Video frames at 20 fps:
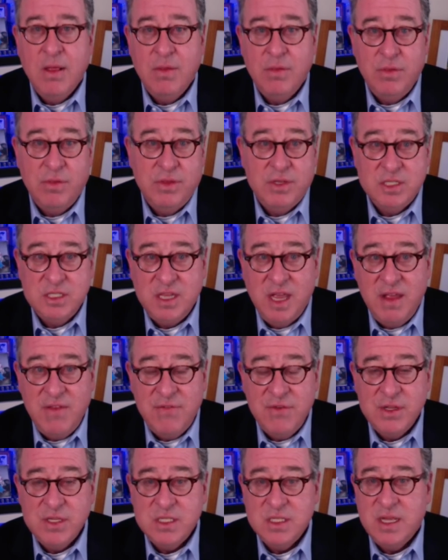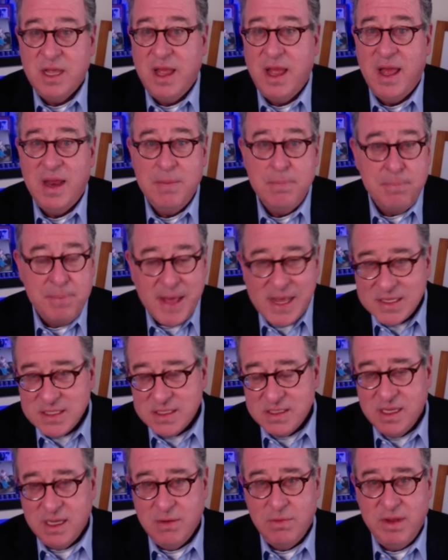The safest and
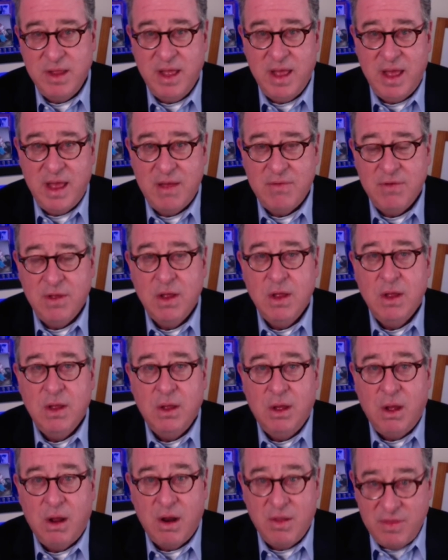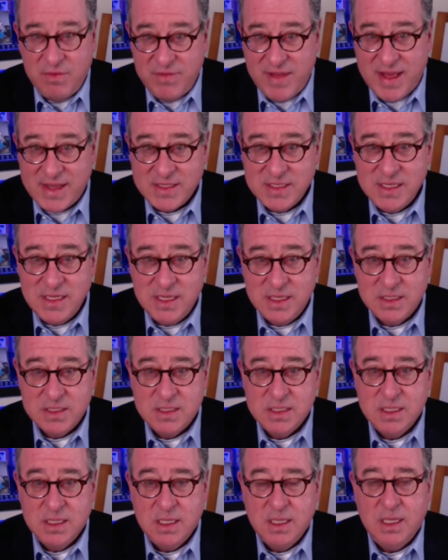best thing we have are the
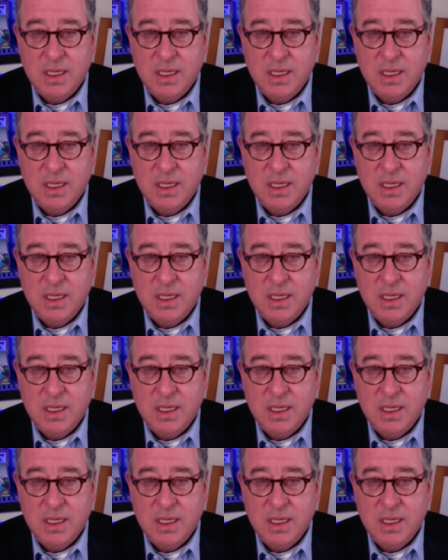vaccines.